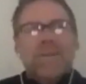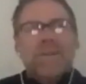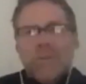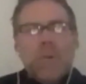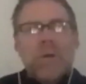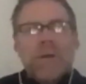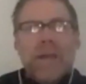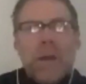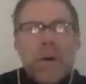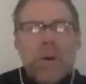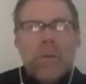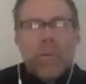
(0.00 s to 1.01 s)
joy and
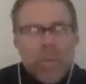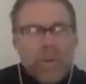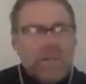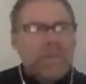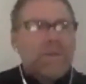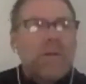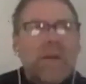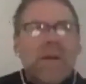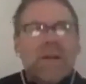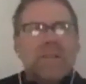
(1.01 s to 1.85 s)
hope when we serve.